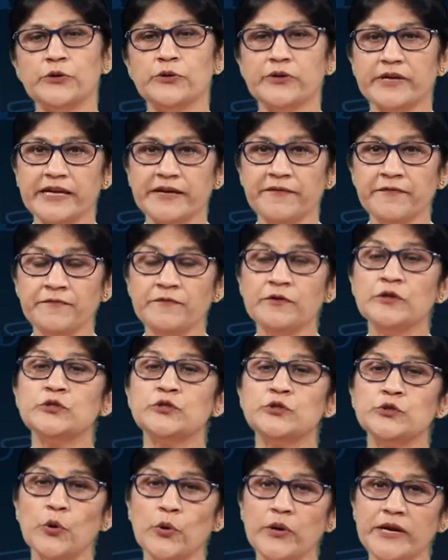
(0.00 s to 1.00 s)
to give
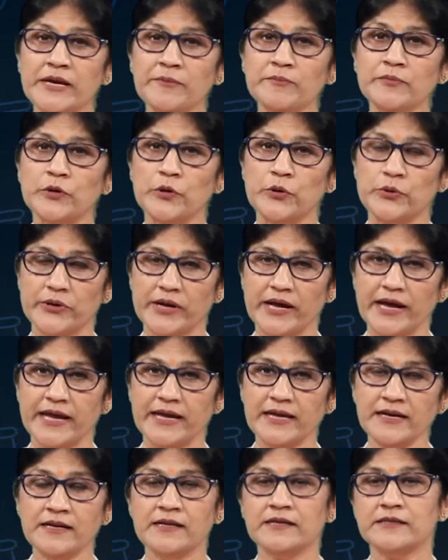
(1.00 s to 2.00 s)
sodium
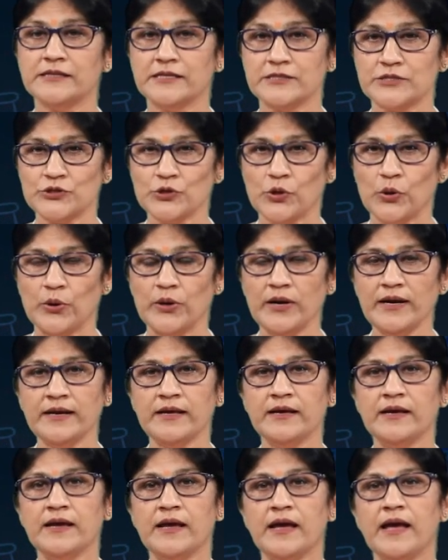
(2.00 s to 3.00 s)
chloride, the salt,
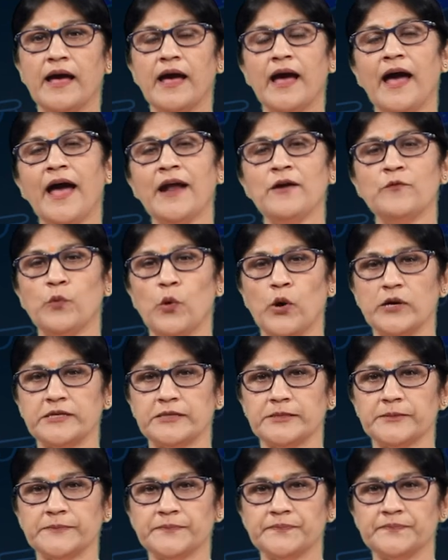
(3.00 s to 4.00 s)
and
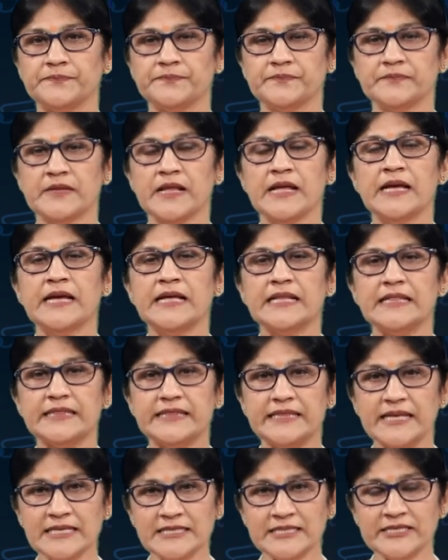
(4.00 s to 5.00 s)
water.
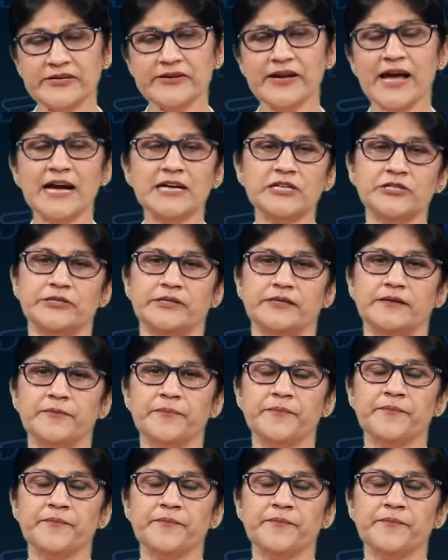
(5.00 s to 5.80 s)
This reaction